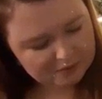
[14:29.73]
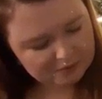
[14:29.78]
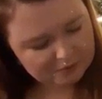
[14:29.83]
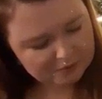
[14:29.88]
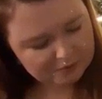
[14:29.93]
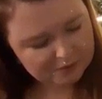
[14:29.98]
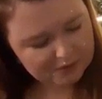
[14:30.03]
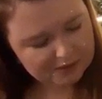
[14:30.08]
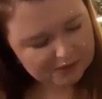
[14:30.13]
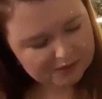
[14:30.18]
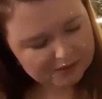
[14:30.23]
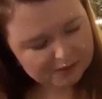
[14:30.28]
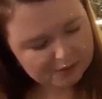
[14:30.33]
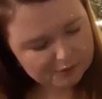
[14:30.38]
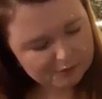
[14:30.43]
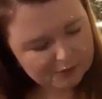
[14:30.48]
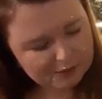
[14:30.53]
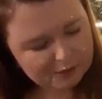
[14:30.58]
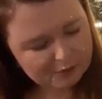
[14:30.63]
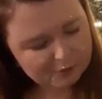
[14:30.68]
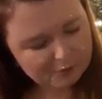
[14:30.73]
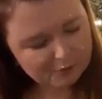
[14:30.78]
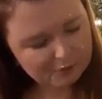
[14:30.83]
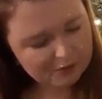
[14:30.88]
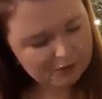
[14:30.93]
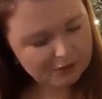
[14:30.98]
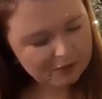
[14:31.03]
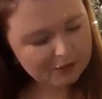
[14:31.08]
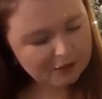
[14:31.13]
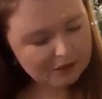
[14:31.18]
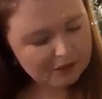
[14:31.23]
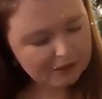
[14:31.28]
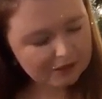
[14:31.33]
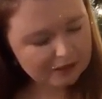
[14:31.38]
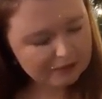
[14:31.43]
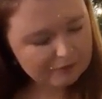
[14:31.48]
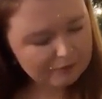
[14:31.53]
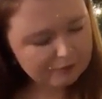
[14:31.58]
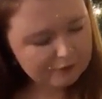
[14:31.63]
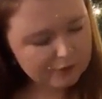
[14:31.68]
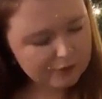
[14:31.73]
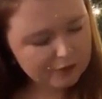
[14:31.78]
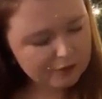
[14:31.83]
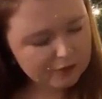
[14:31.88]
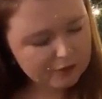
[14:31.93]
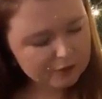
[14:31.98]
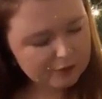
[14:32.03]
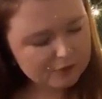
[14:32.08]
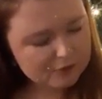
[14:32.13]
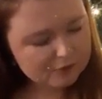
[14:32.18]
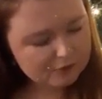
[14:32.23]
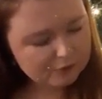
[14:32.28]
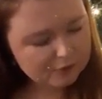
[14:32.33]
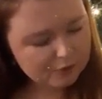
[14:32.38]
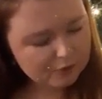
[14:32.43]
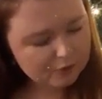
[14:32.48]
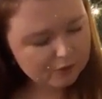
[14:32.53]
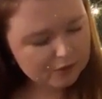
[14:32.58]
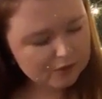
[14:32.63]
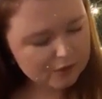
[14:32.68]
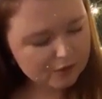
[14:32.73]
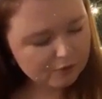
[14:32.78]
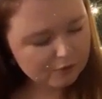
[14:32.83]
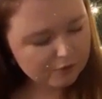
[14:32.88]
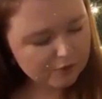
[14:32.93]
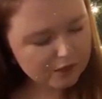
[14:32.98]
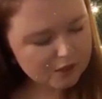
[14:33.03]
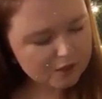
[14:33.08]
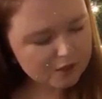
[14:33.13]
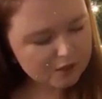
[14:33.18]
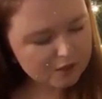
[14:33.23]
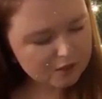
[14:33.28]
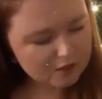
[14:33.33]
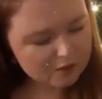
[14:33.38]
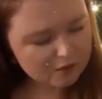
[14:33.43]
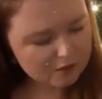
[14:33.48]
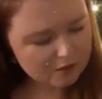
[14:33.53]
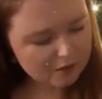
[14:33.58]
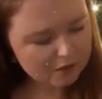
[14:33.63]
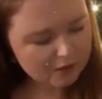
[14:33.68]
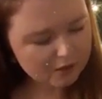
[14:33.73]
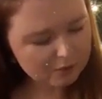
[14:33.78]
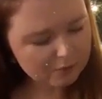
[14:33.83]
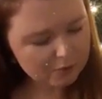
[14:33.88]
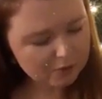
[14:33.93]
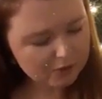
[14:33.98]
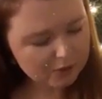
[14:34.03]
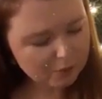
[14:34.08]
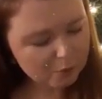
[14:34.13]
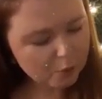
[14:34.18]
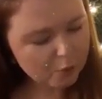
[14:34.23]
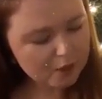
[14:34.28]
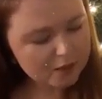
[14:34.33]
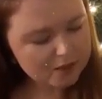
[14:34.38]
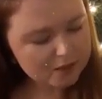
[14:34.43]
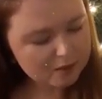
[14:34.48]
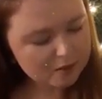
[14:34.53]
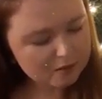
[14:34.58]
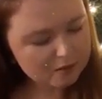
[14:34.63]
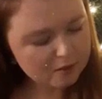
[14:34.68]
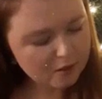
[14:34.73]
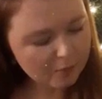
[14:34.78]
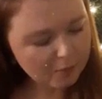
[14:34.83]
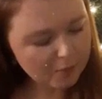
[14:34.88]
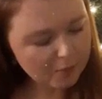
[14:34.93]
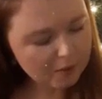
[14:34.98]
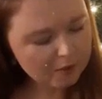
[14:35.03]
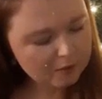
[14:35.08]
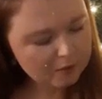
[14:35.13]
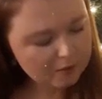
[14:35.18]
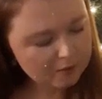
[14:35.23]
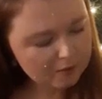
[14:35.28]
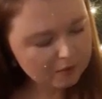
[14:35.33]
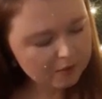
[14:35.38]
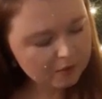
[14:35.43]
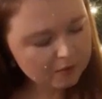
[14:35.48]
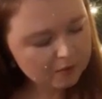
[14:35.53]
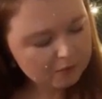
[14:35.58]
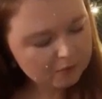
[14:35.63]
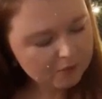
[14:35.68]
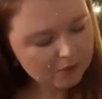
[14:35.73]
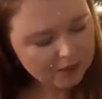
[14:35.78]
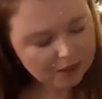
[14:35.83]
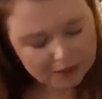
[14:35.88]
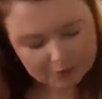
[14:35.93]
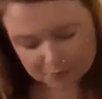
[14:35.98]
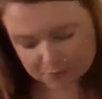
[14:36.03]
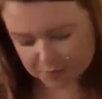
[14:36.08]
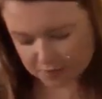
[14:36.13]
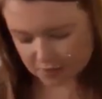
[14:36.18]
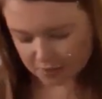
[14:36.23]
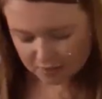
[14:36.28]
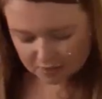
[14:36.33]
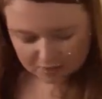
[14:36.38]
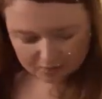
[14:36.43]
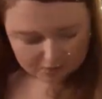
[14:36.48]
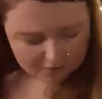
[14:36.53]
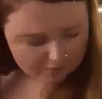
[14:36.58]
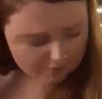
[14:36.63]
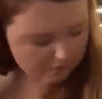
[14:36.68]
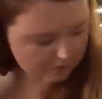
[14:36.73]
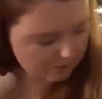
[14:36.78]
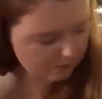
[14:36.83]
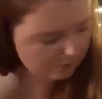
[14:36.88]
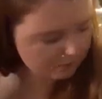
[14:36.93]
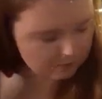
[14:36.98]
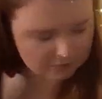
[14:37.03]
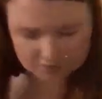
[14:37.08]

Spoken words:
Right, so now if you're going to use it for a decoration or like a present topper, perhaps. Where